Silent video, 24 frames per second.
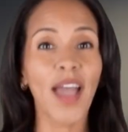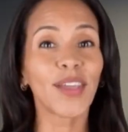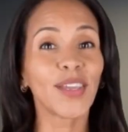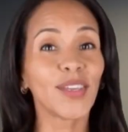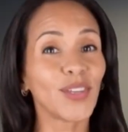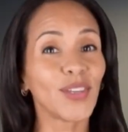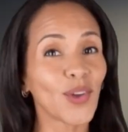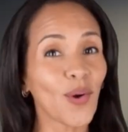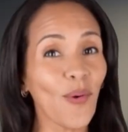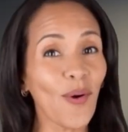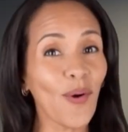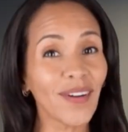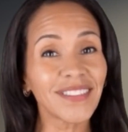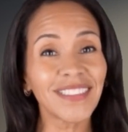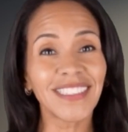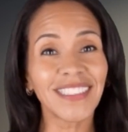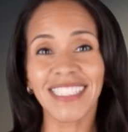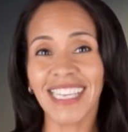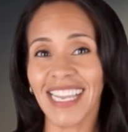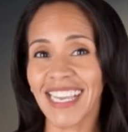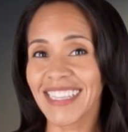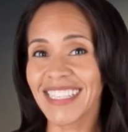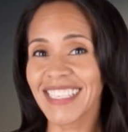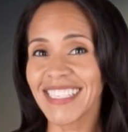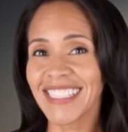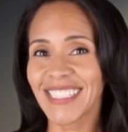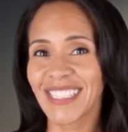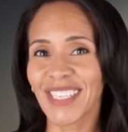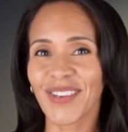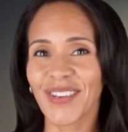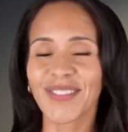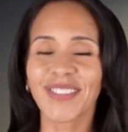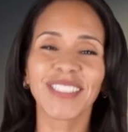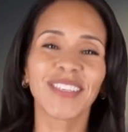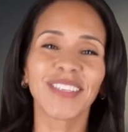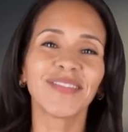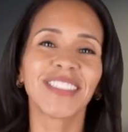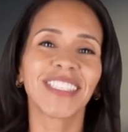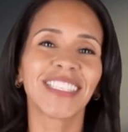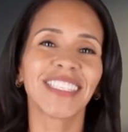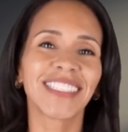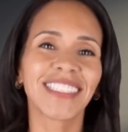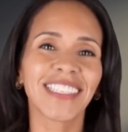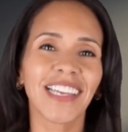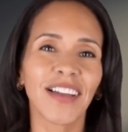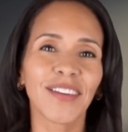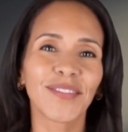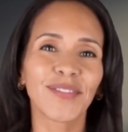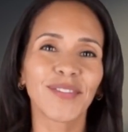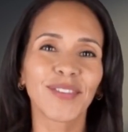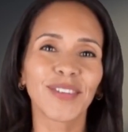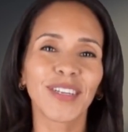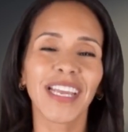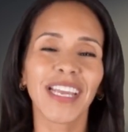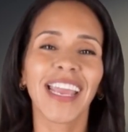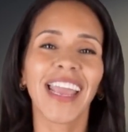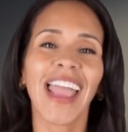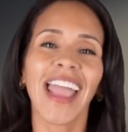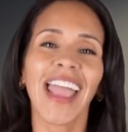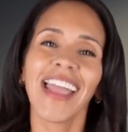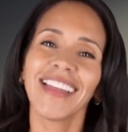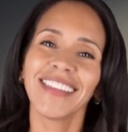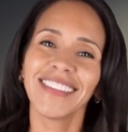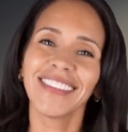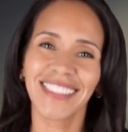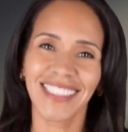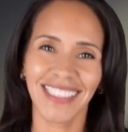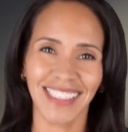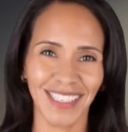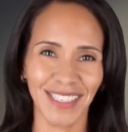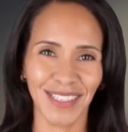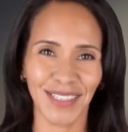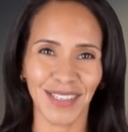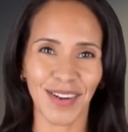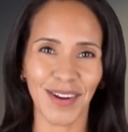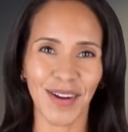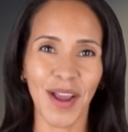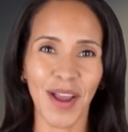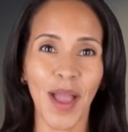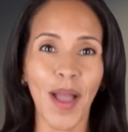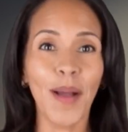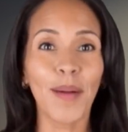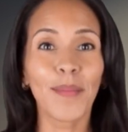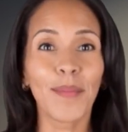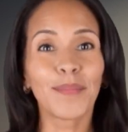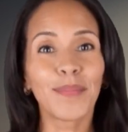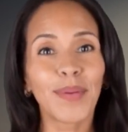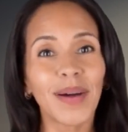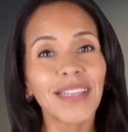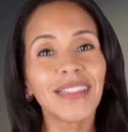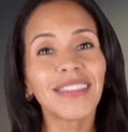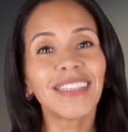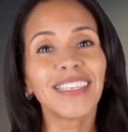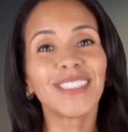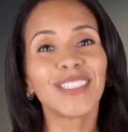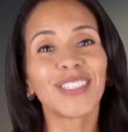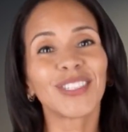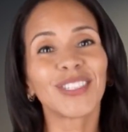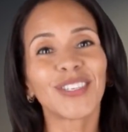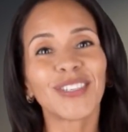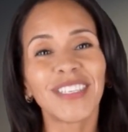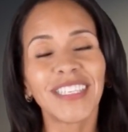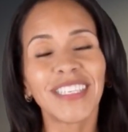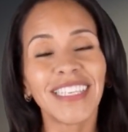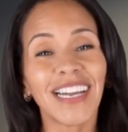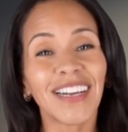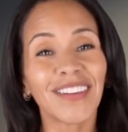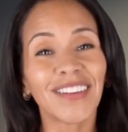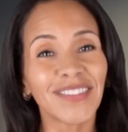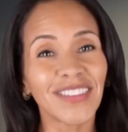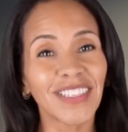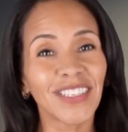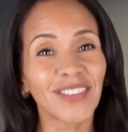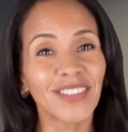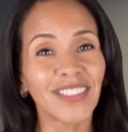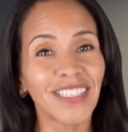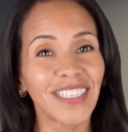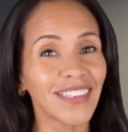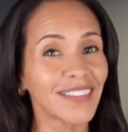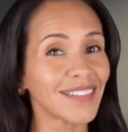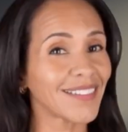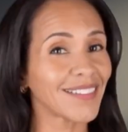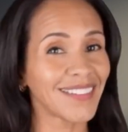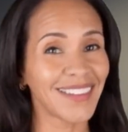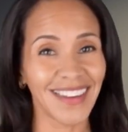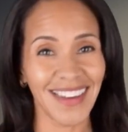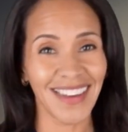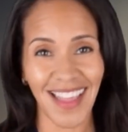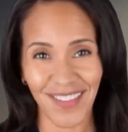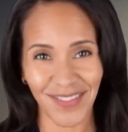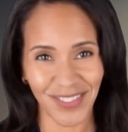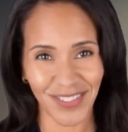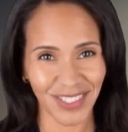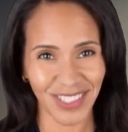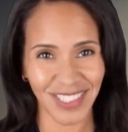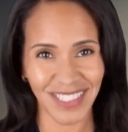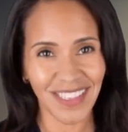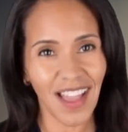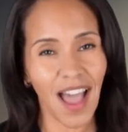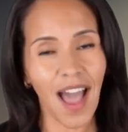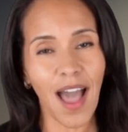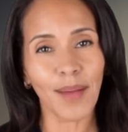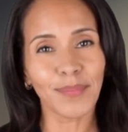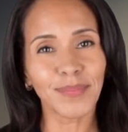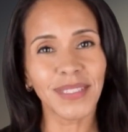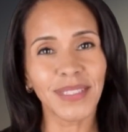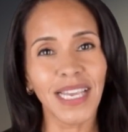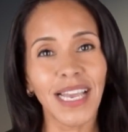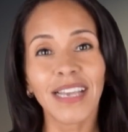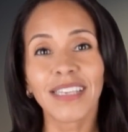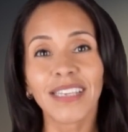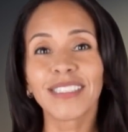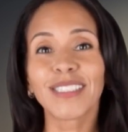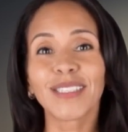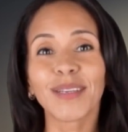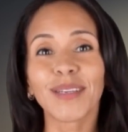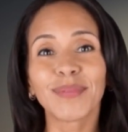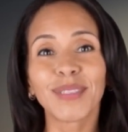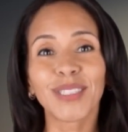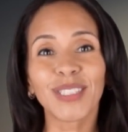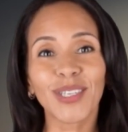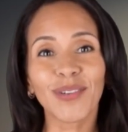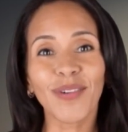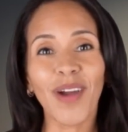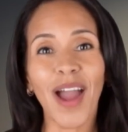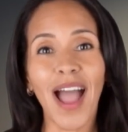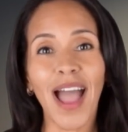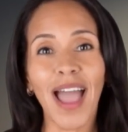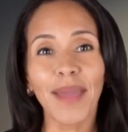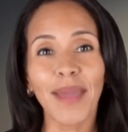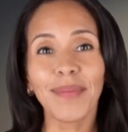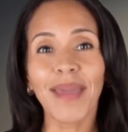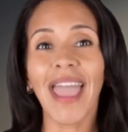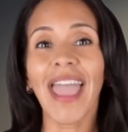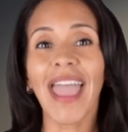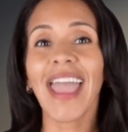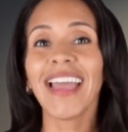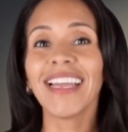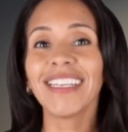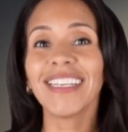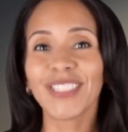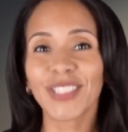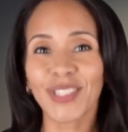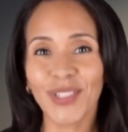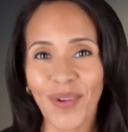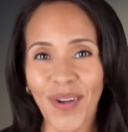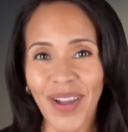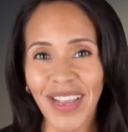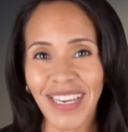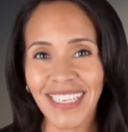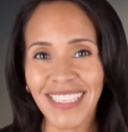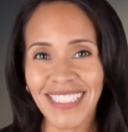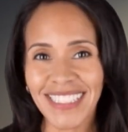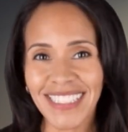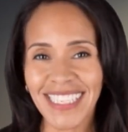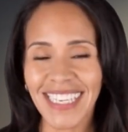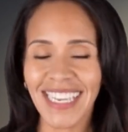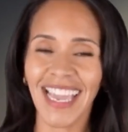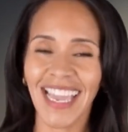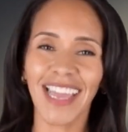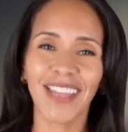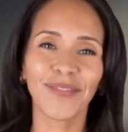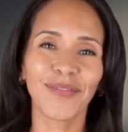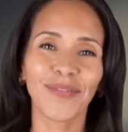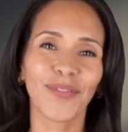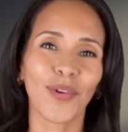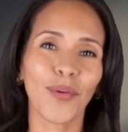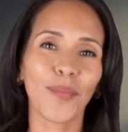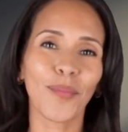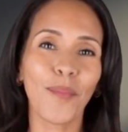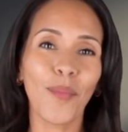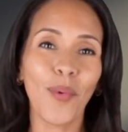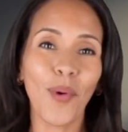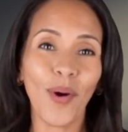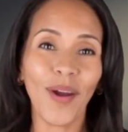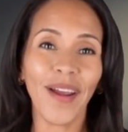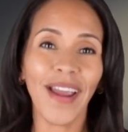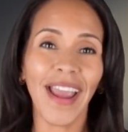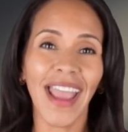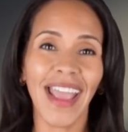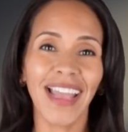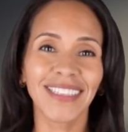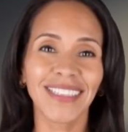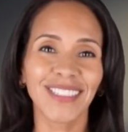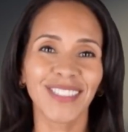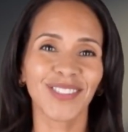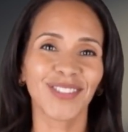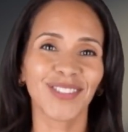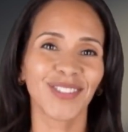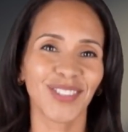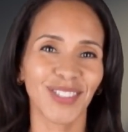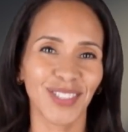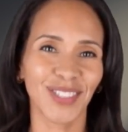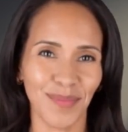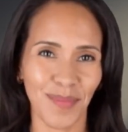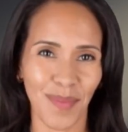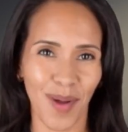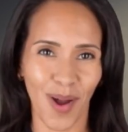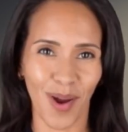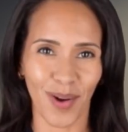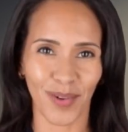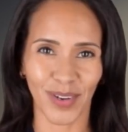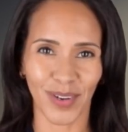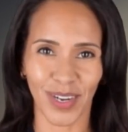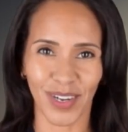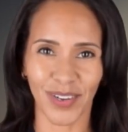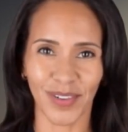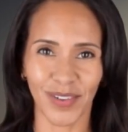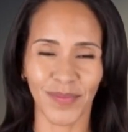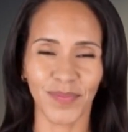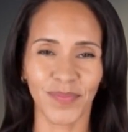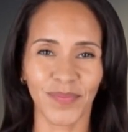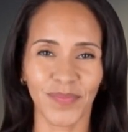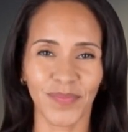Your daily dose of discovery ends here, but the journey of learning never stops. Subscribe and join us again for more answers tomorrow.